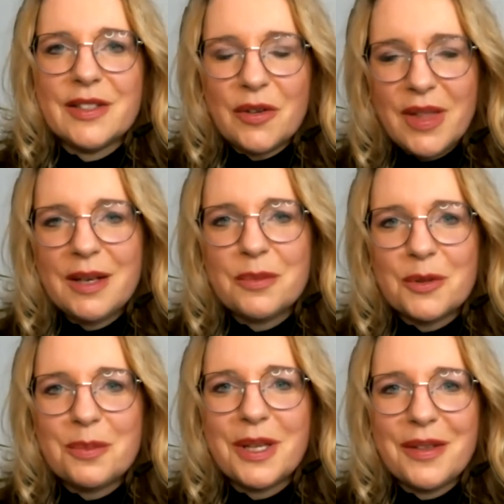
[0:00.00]
So that
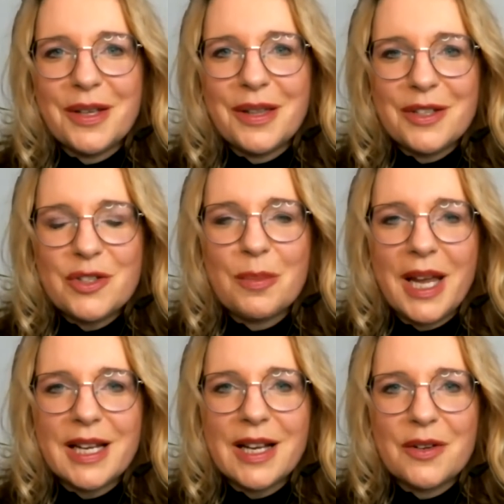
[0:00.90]
would be the
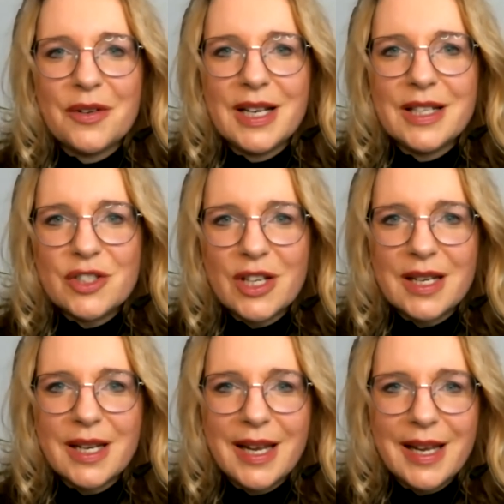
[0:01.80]
Jamaica
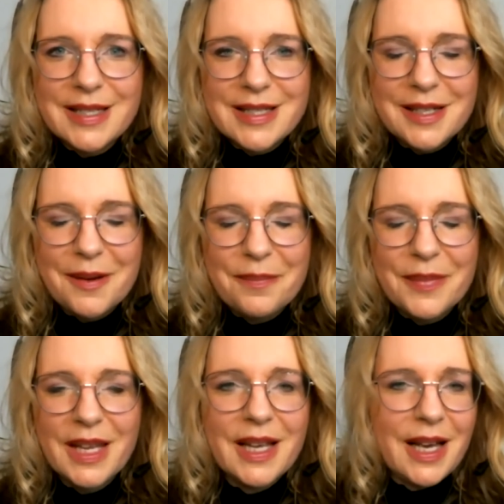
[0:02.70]
coalition,
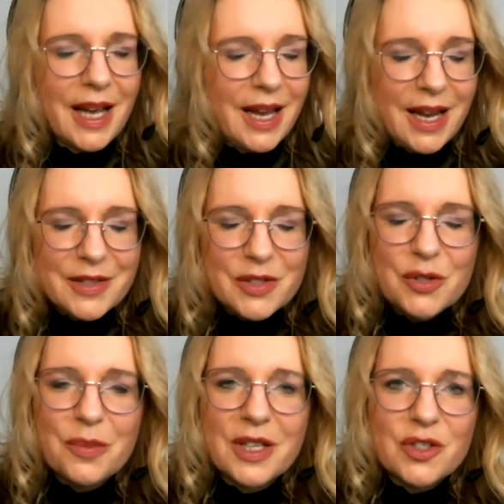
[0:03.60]
and I
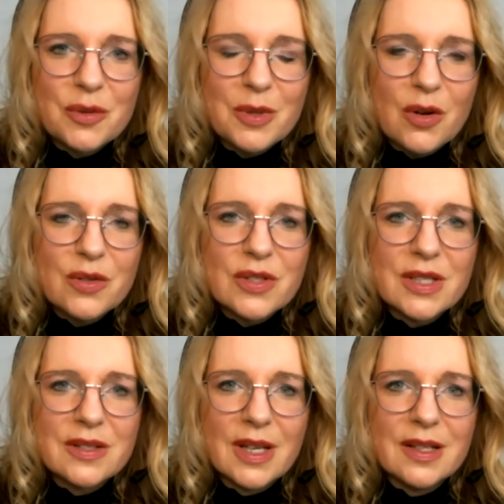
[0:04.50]
assume that Jim knows
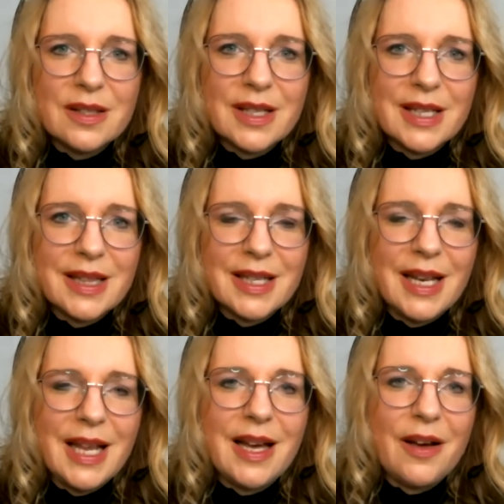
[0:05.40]
it, that in
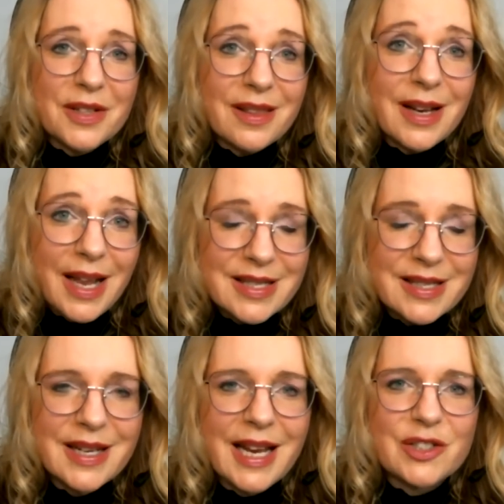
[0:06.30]
after the
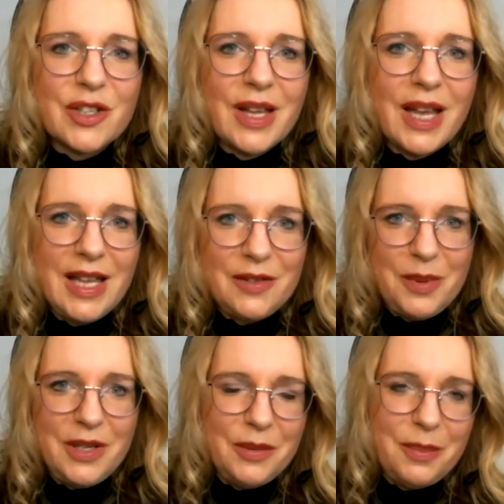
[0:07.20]
last election there has
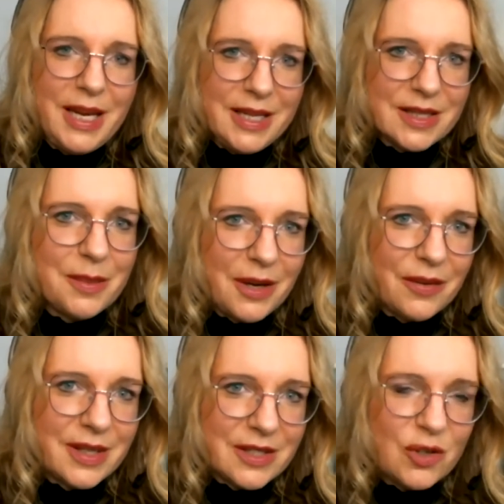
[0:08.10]
been debates
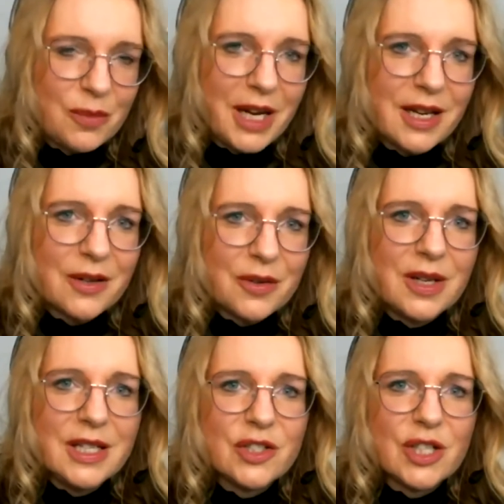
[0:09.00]
about this Jamaica
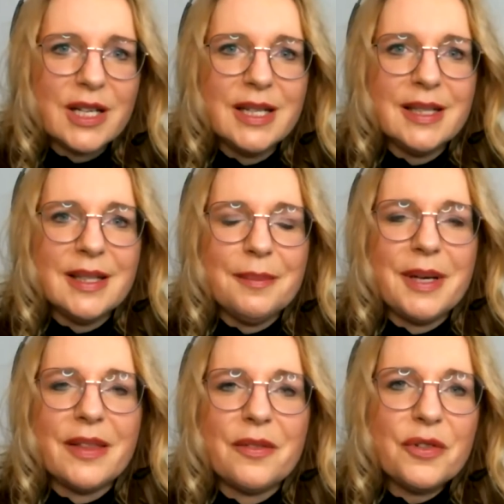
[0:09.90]
coalition,
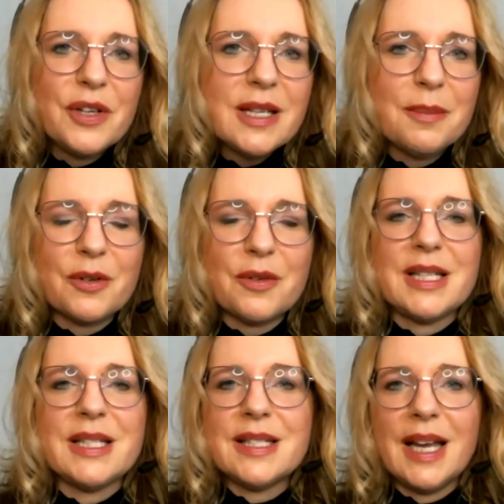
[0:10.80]
but the Free
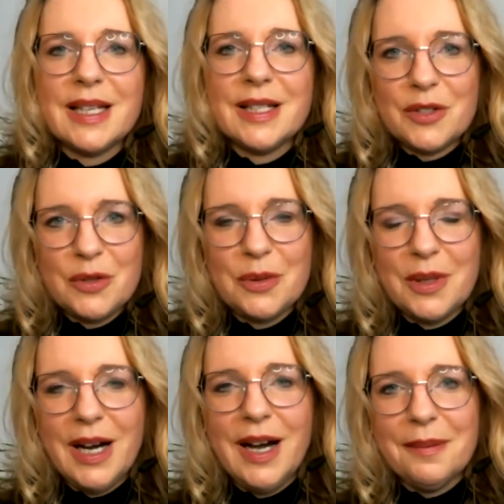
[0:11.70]
Democrats decided
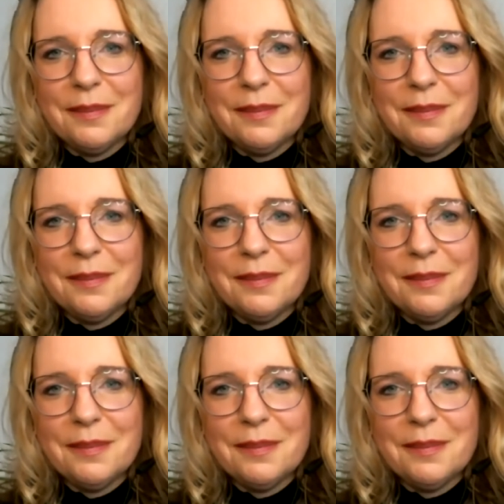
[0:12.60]
to